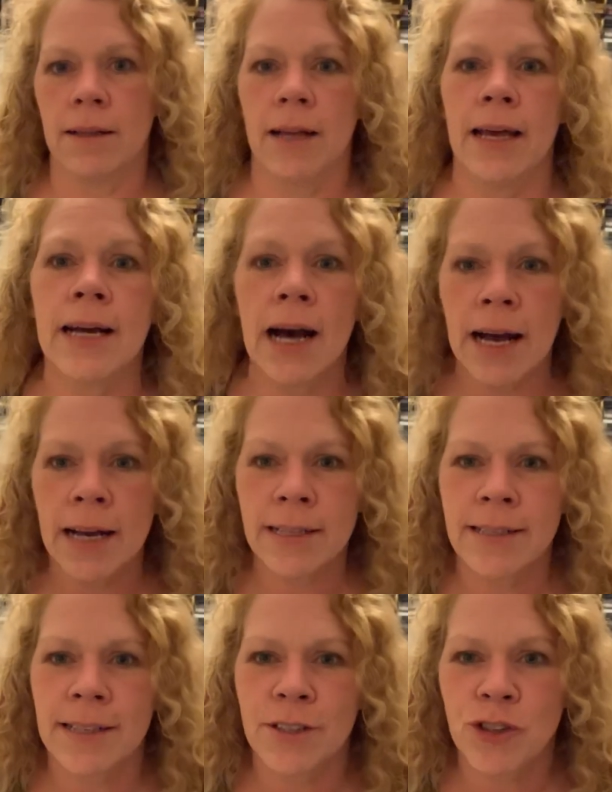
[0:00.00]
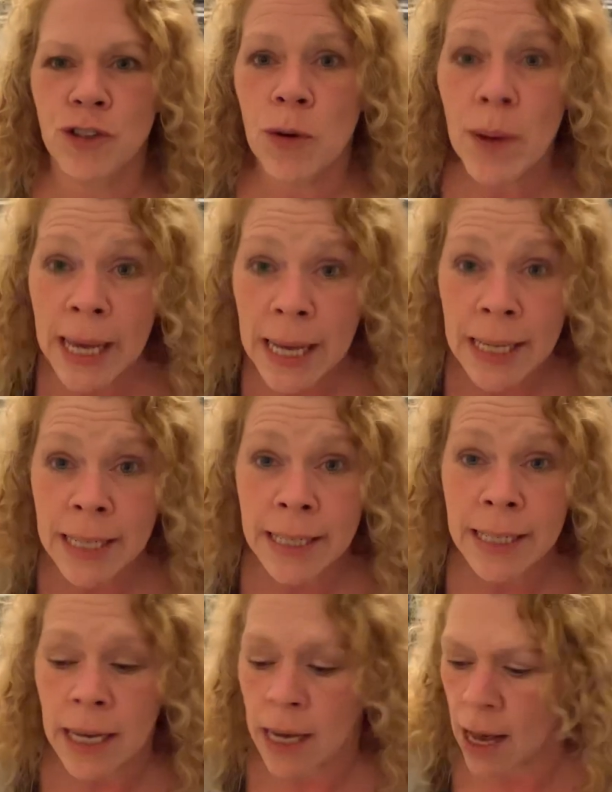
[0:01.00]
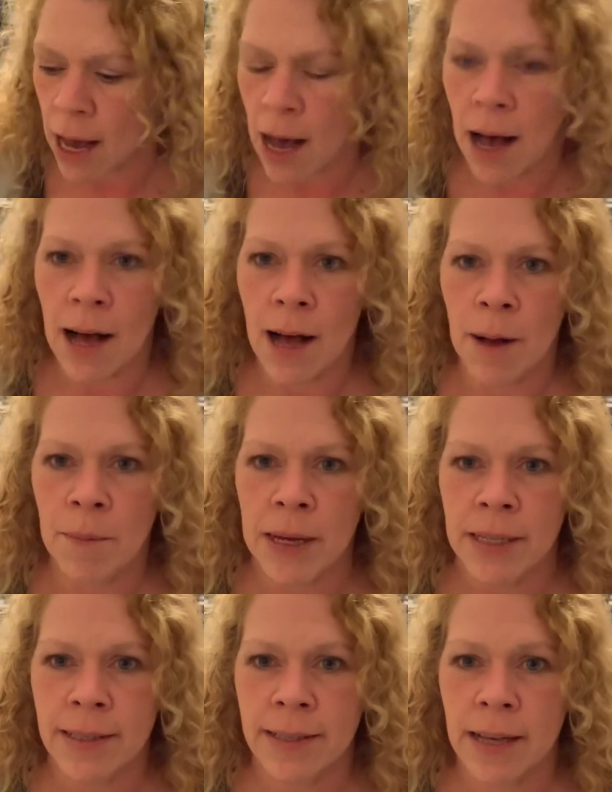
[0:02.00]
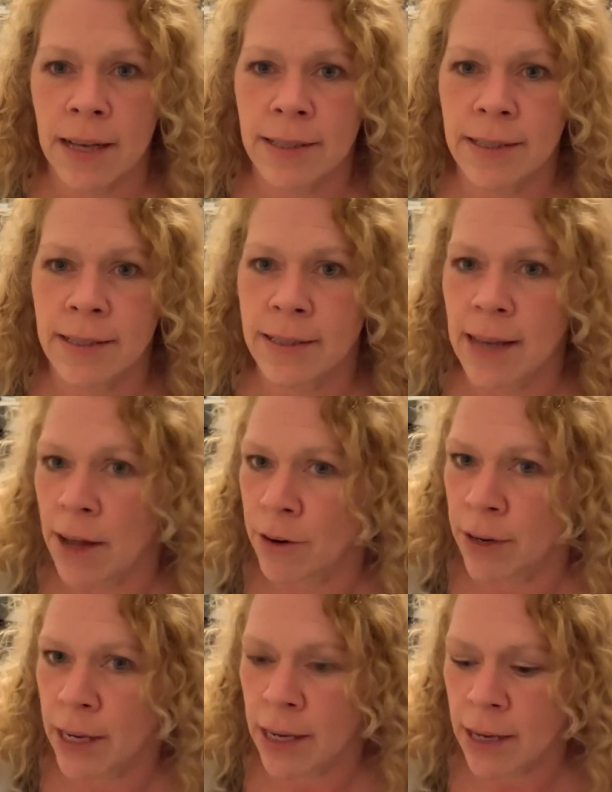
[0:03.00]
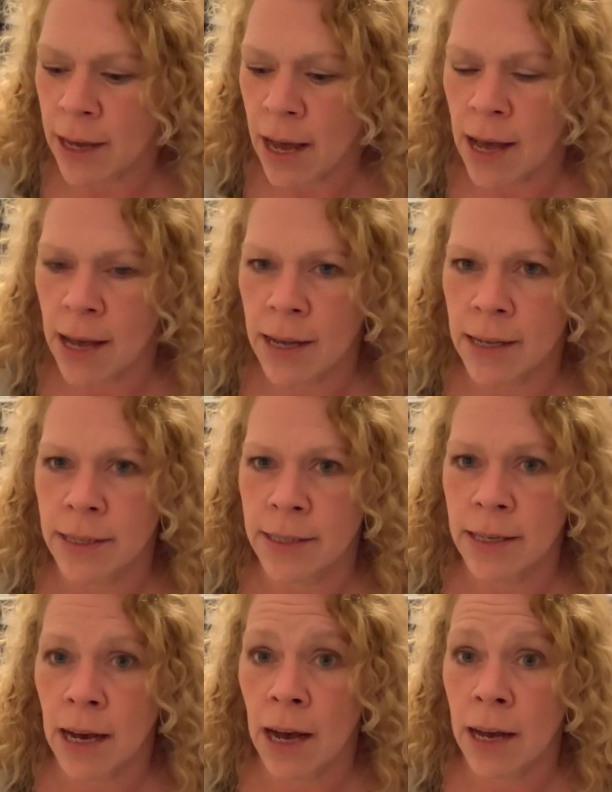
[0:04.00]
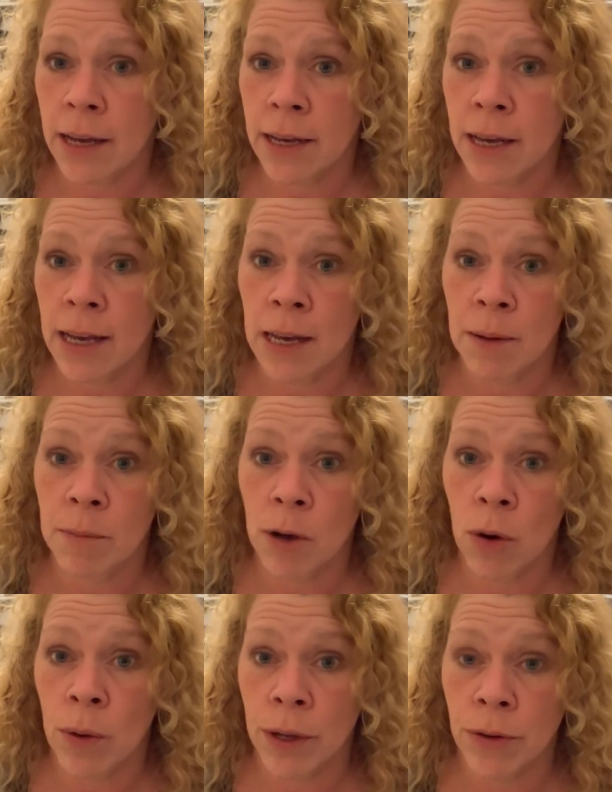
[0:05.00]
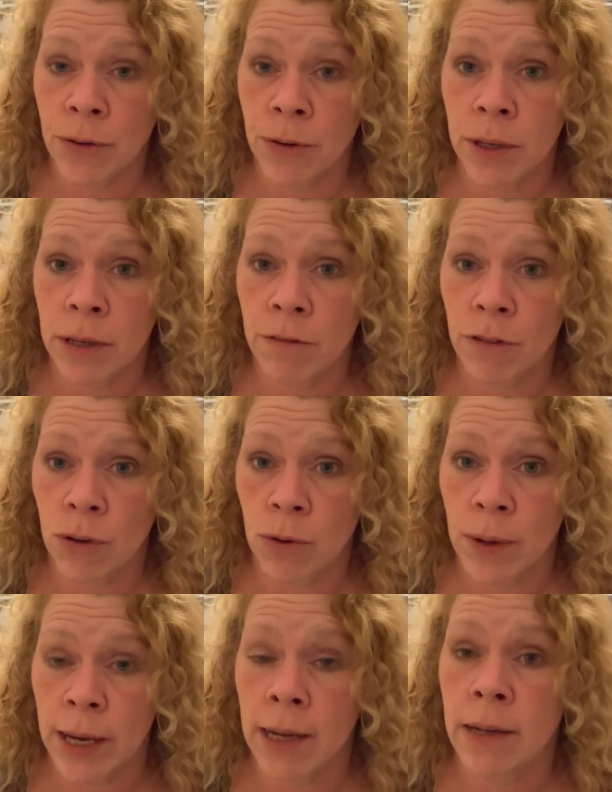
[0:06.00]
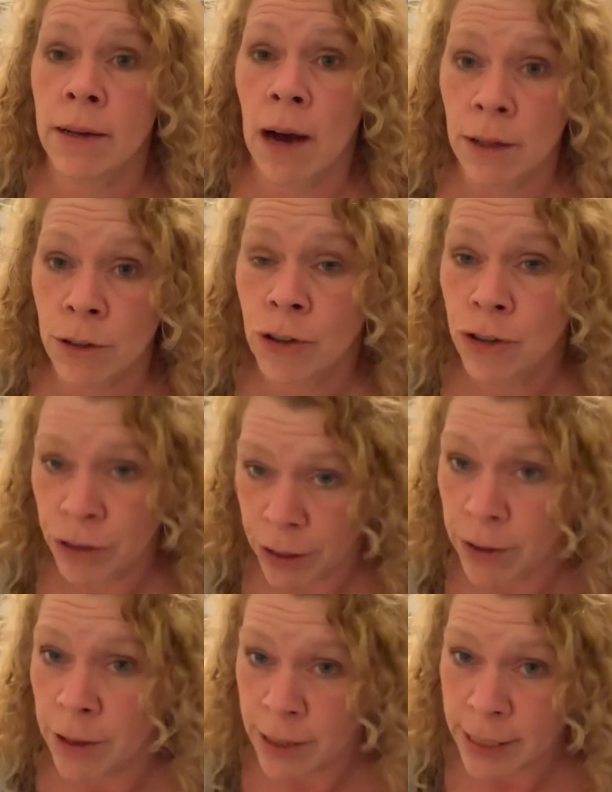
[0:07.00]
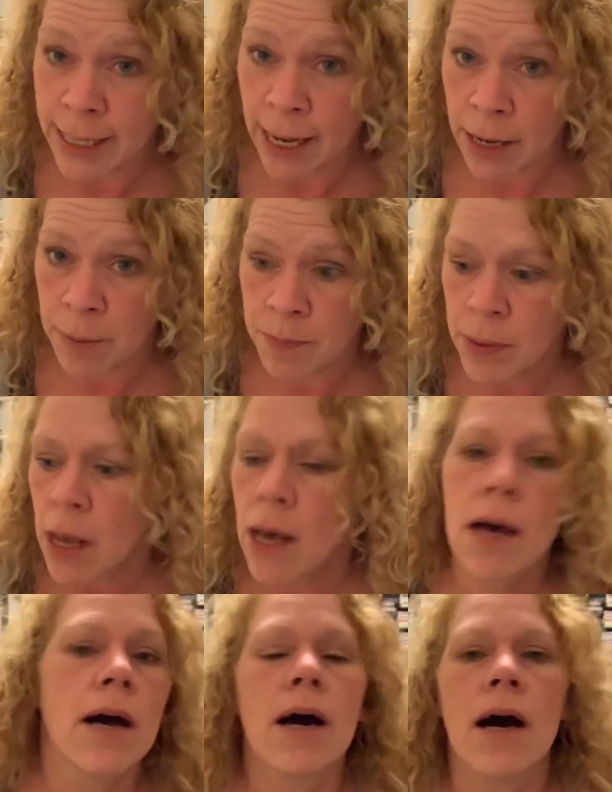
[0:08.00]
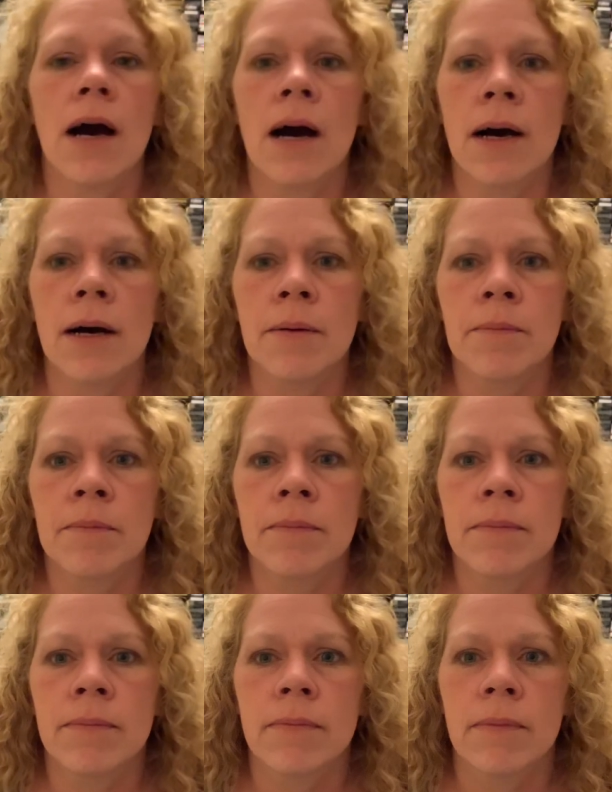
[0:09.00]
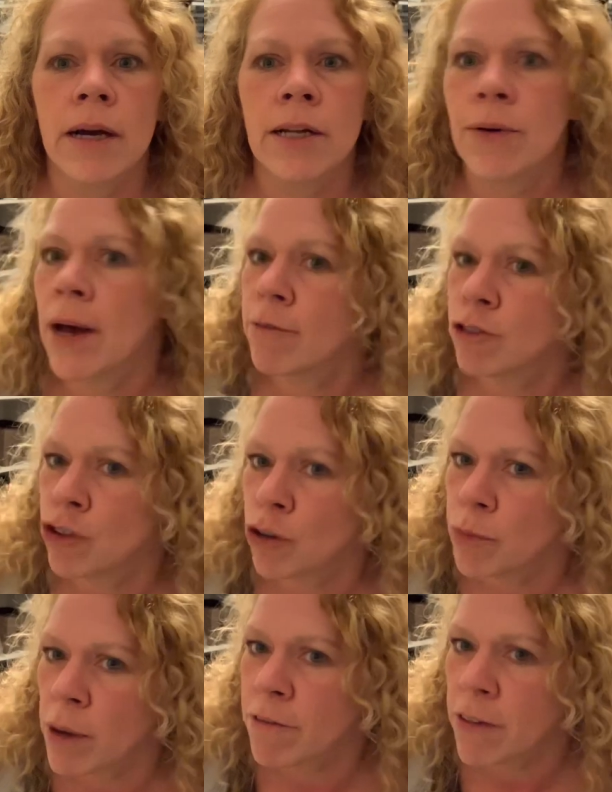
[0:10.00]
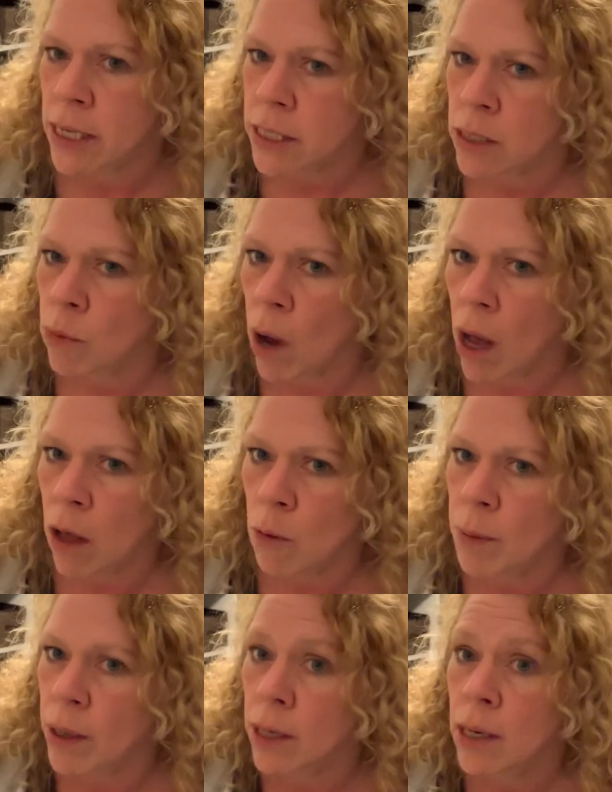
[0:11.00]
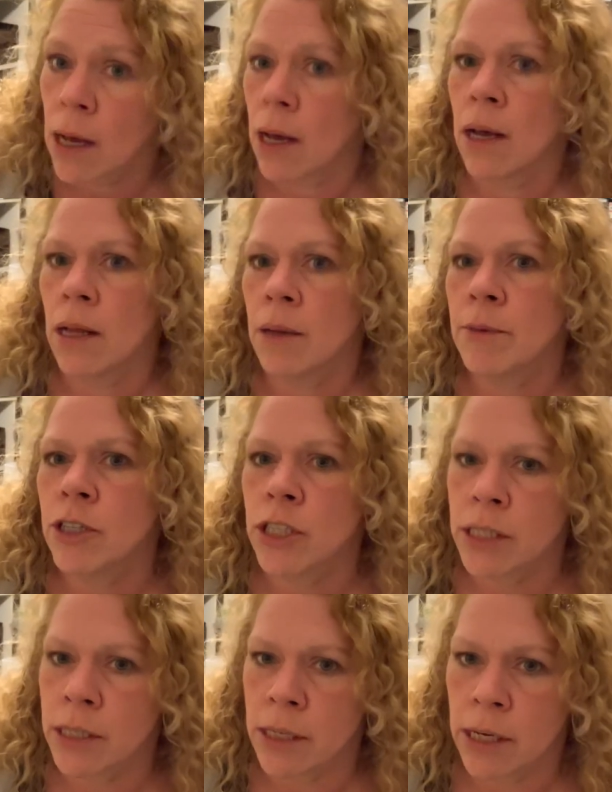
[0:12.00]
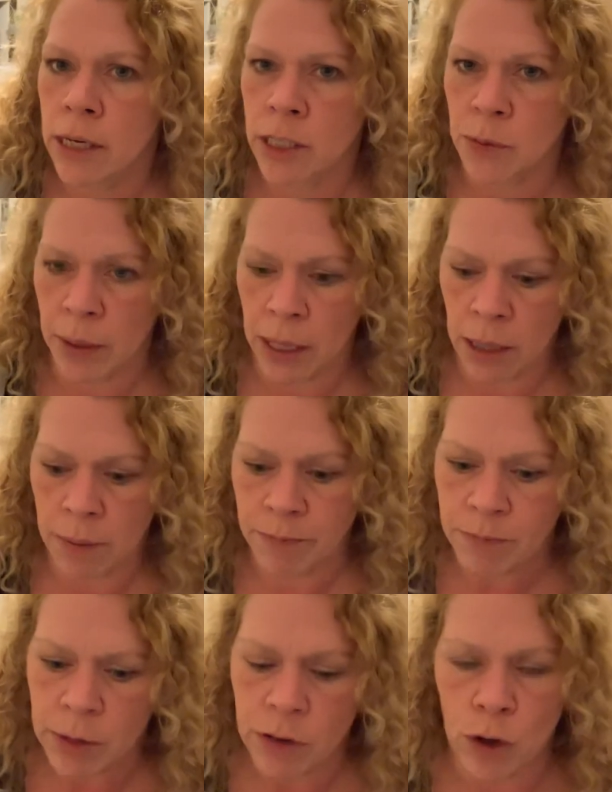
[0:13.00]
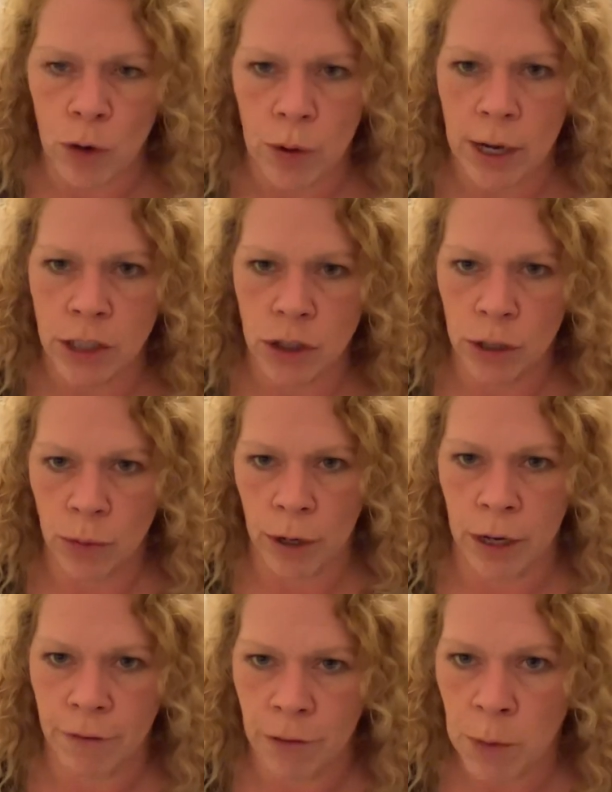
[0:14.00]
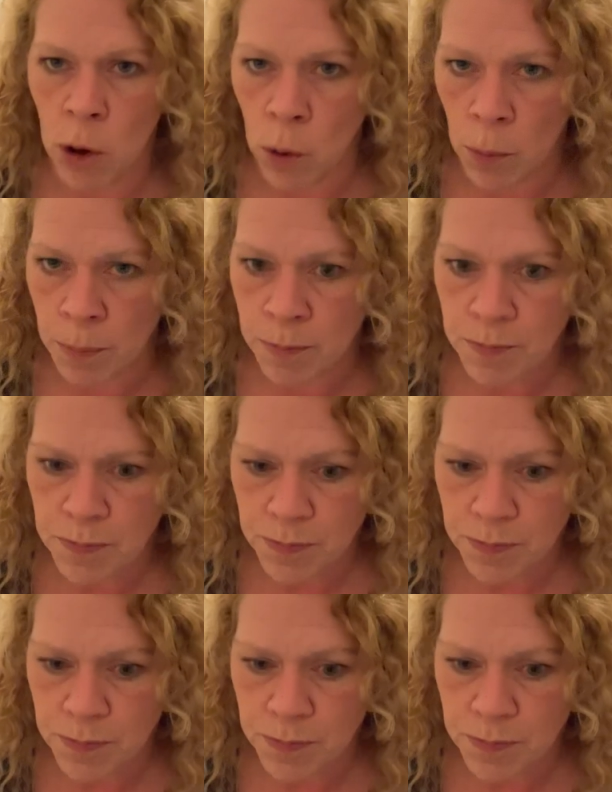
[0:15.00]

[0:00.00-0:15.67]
Hey guys, it's Joanne. Um, it's a Saturday and I am going to give you a Dollar Tree haul today. Um, I know I haven't shown my face in a while, but let me just explain. So I started working from home